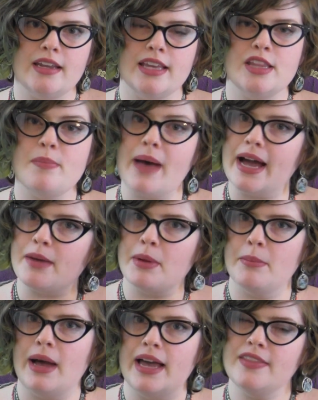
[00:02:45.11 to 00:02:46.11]
in the back of my
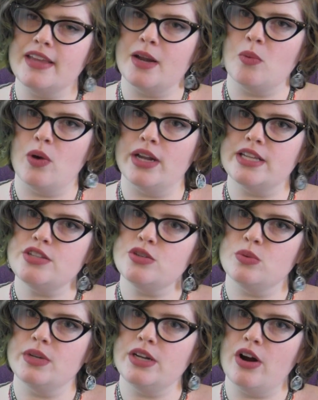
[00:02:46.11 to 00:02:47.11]
mind that I wanted
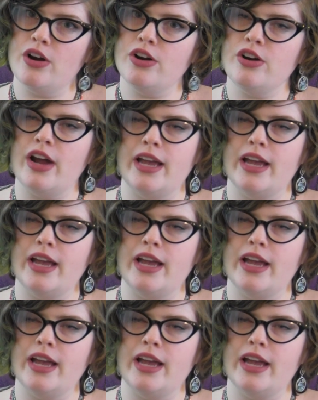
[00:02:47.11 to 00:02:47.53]
to read harder,